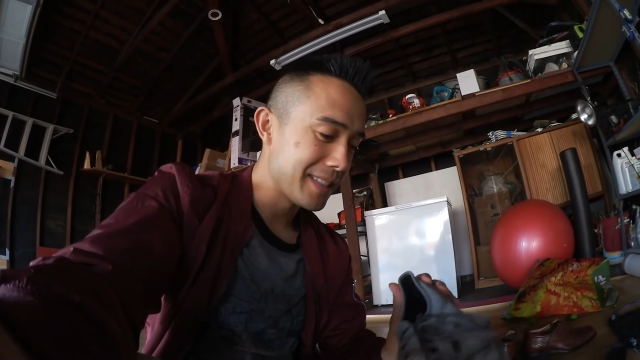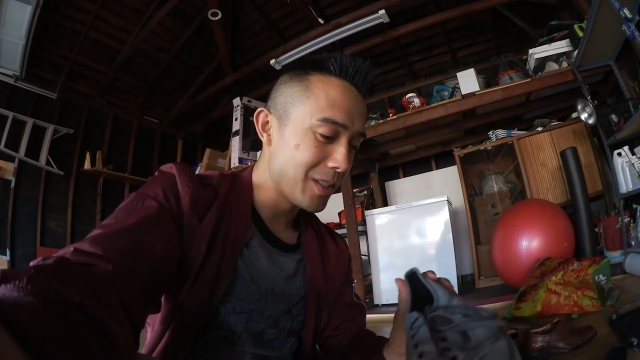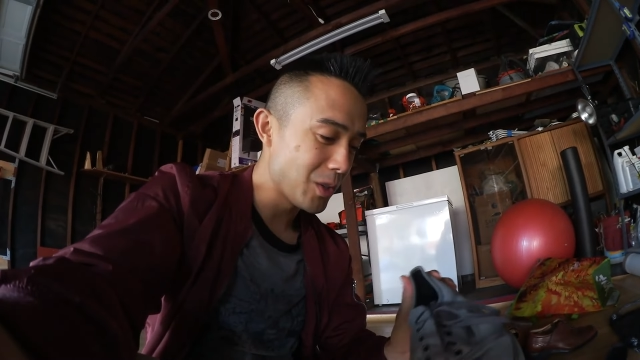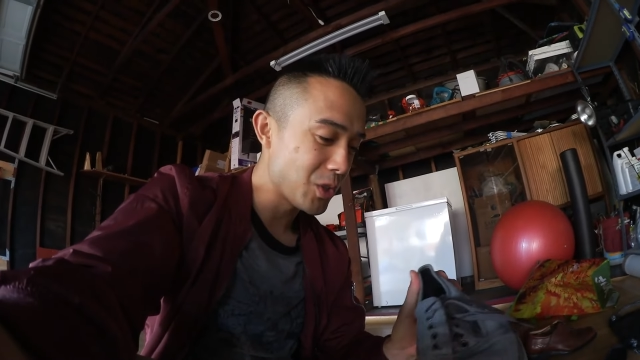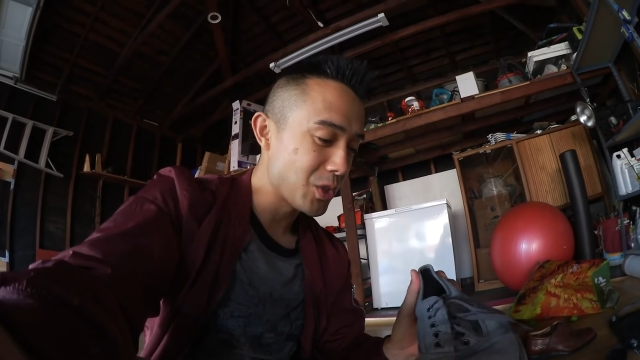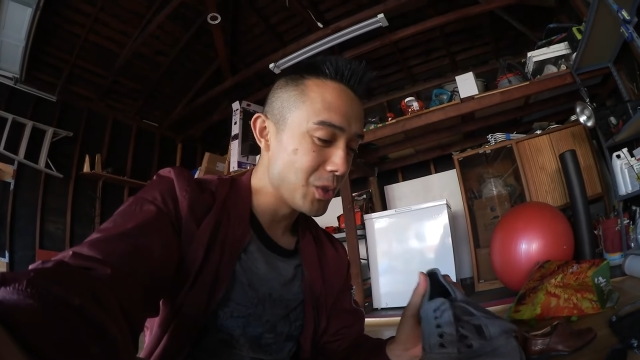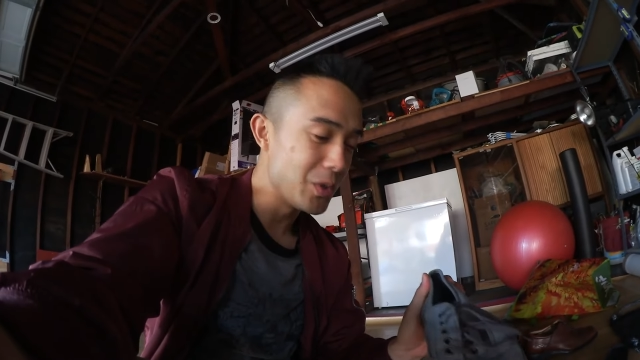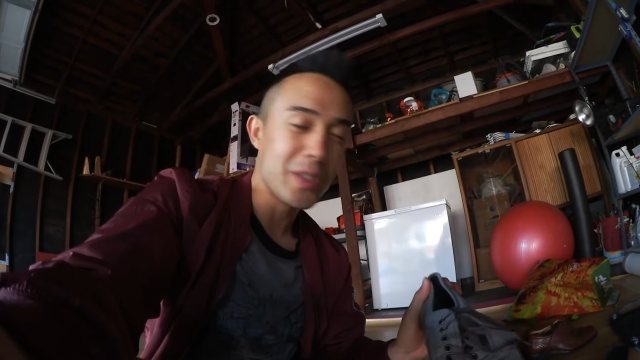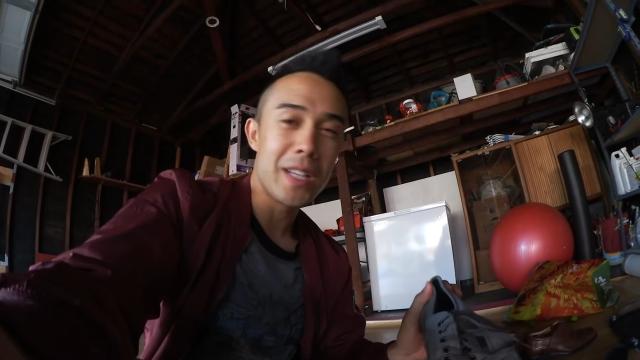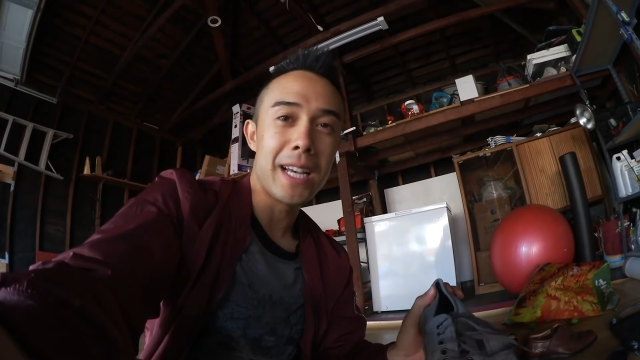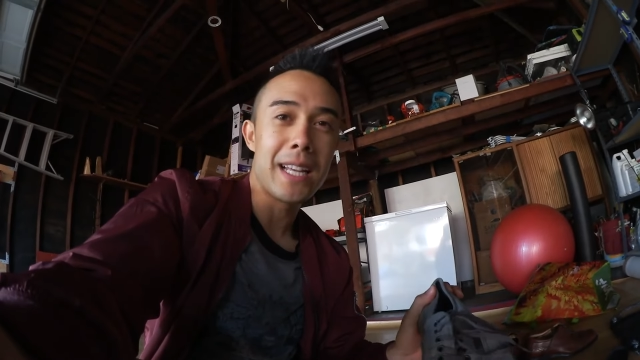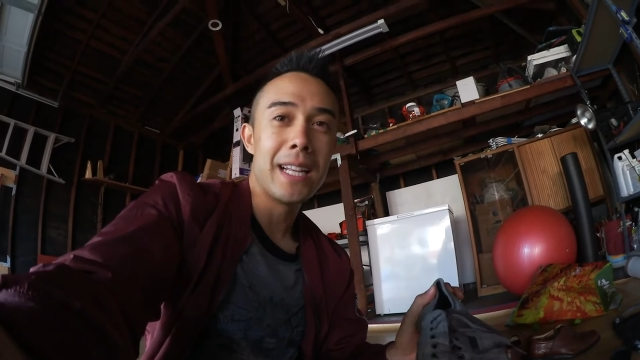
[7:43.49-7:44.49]
These are shoes
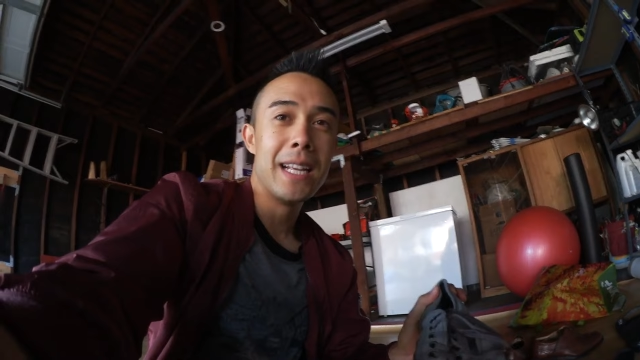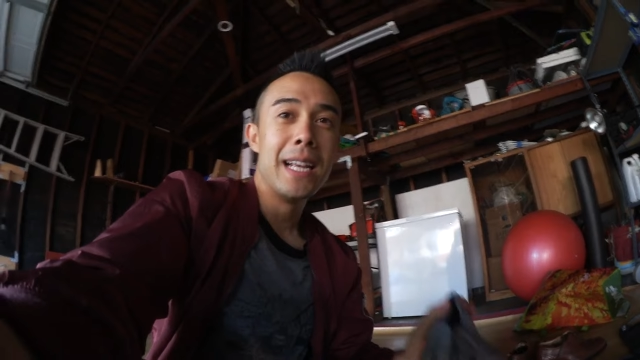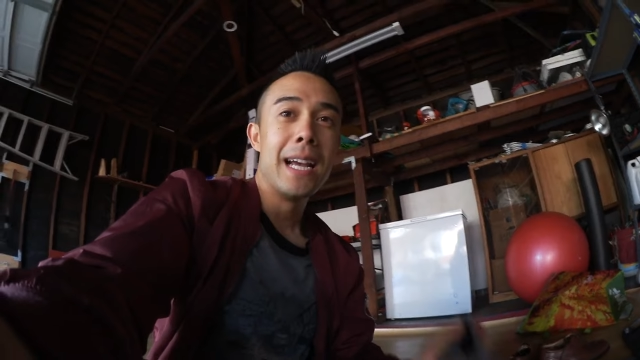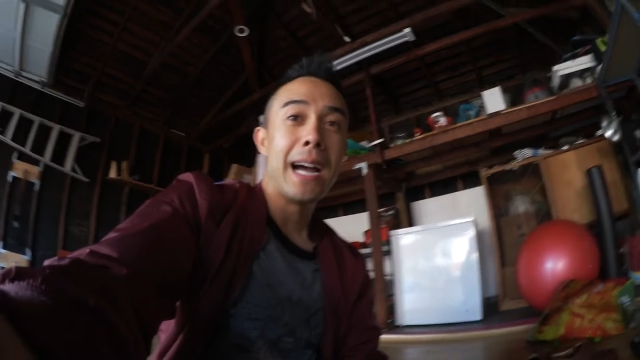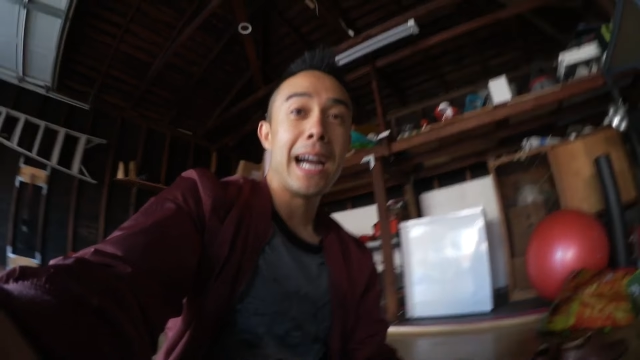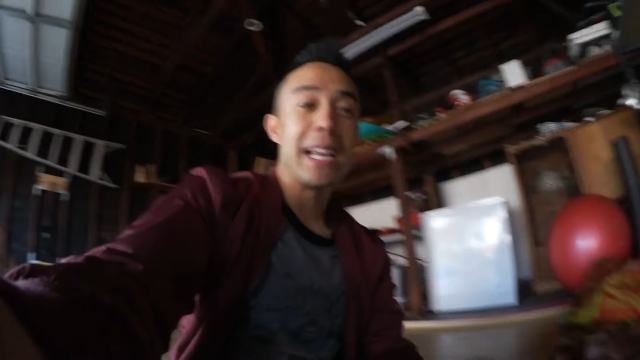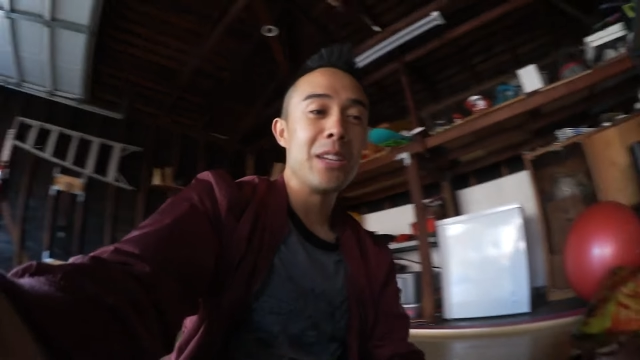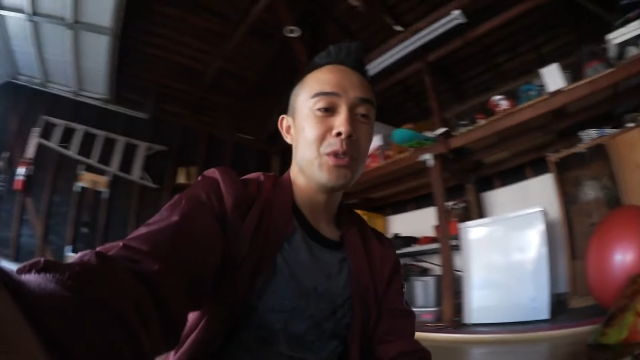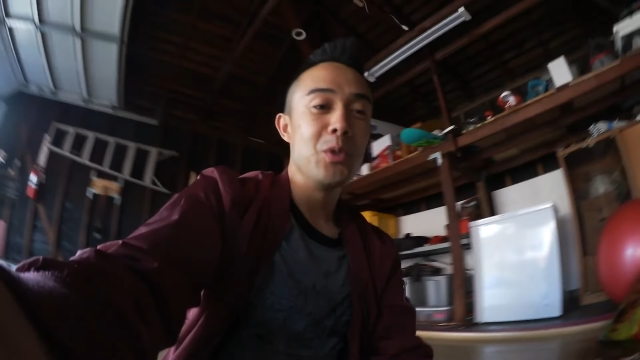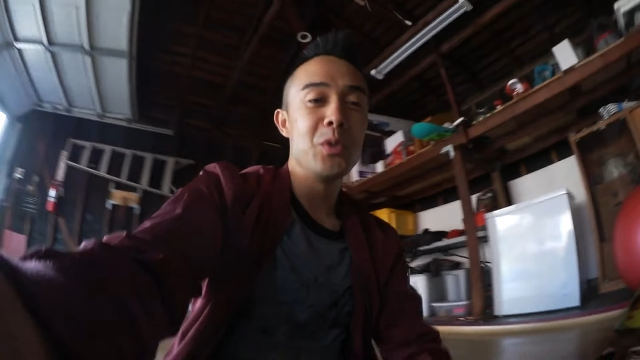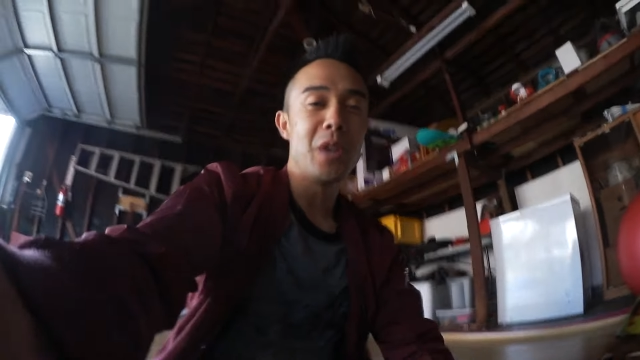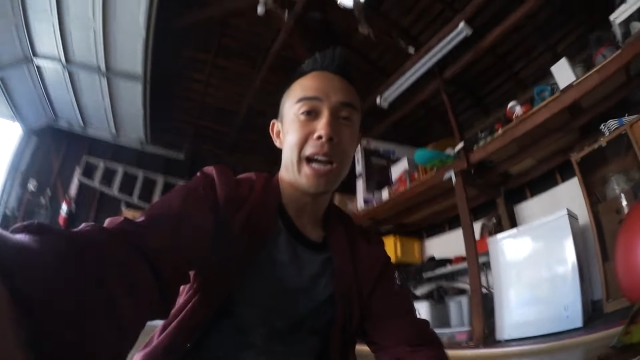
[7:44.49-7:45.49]
that
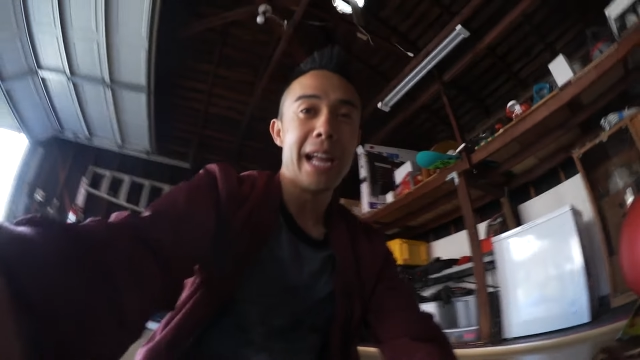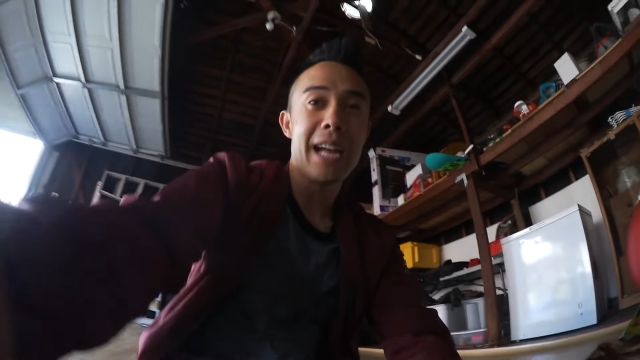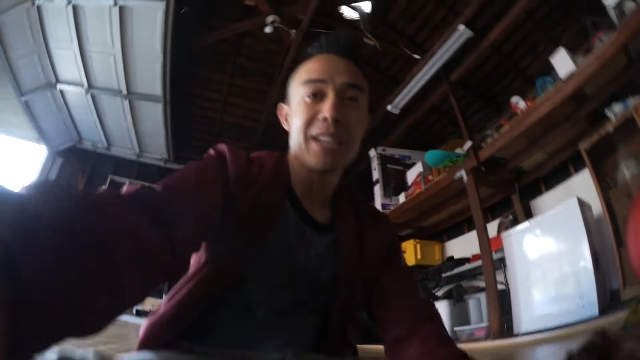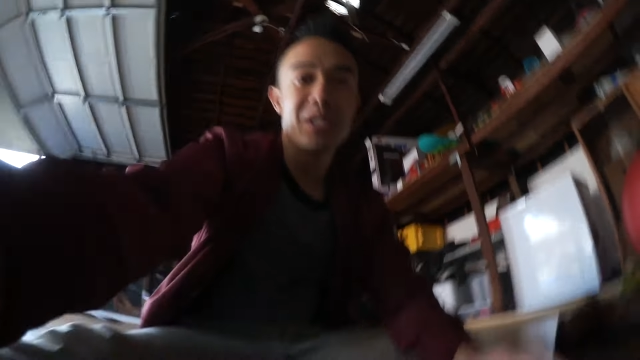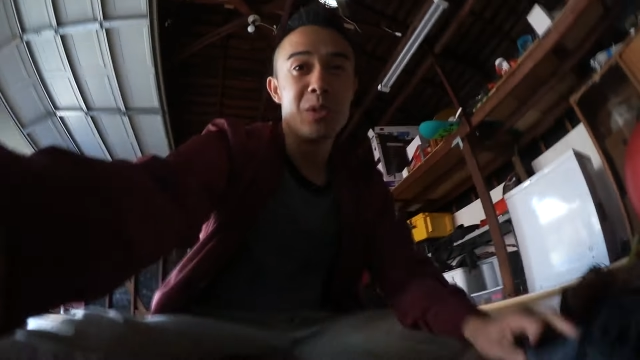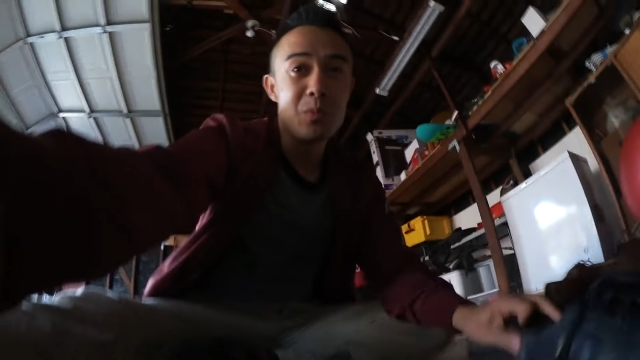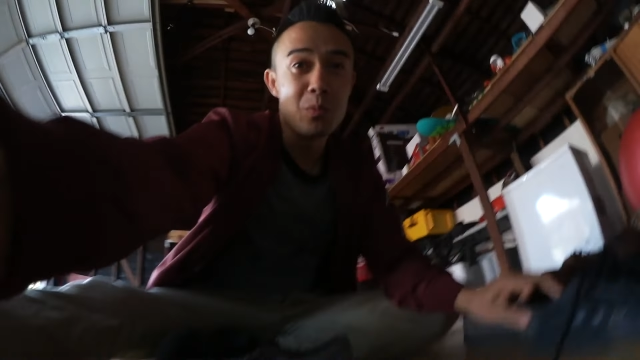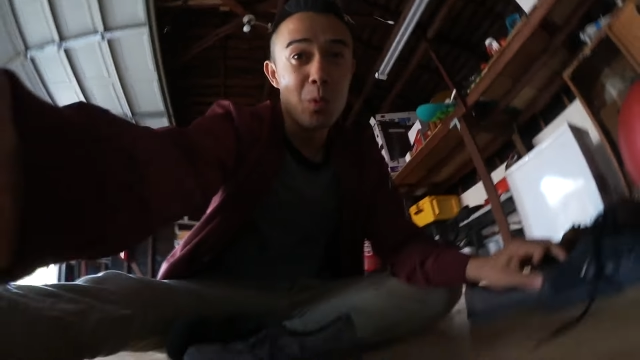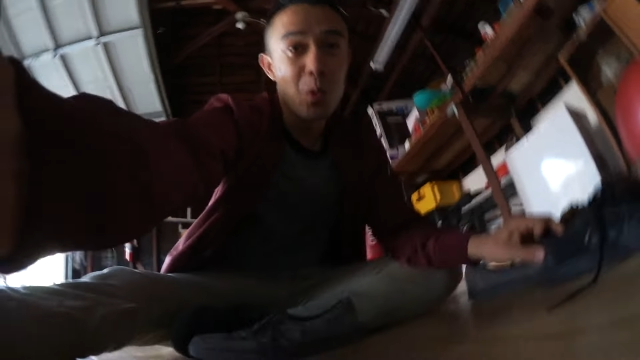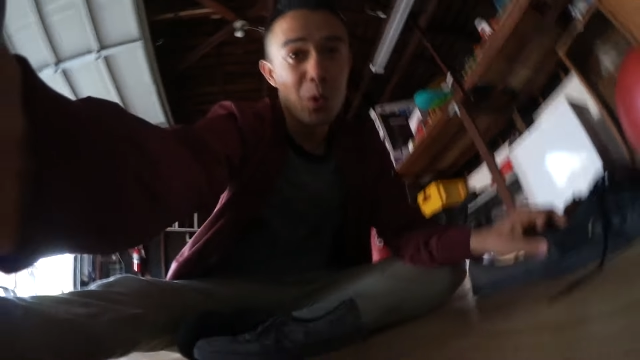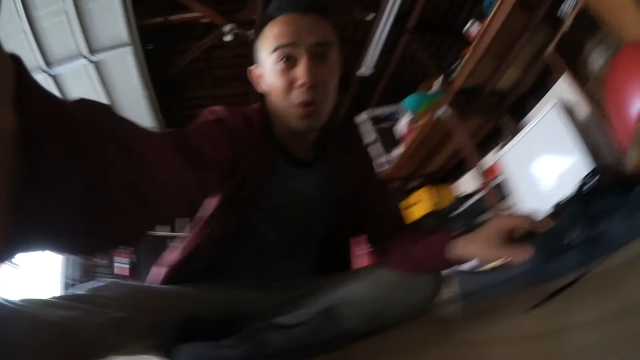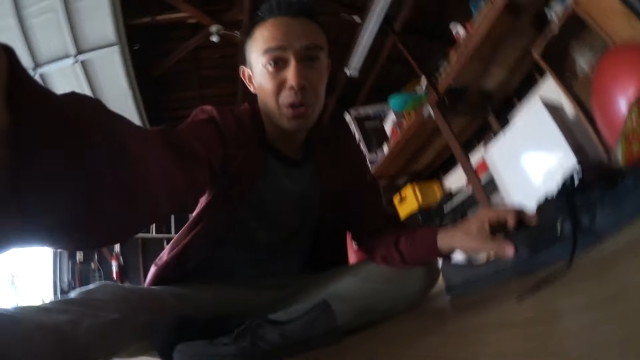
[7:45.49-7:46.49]
I actually
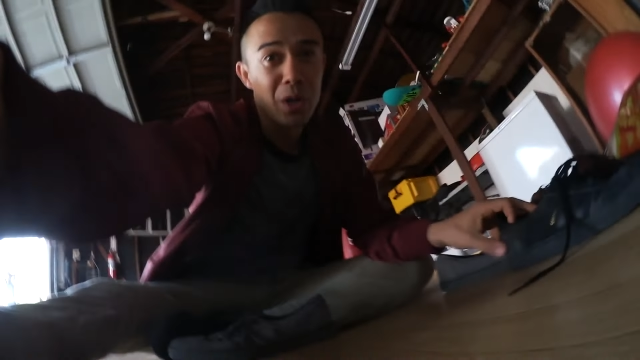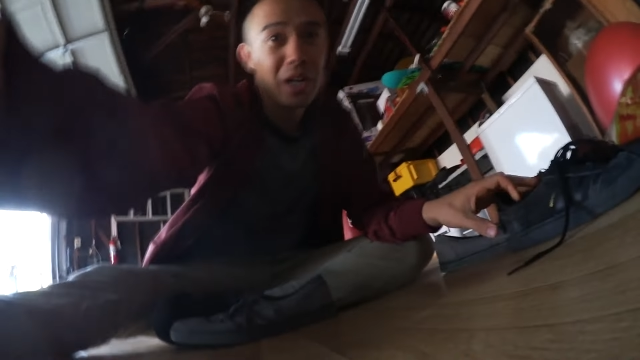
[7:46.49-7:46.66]
wore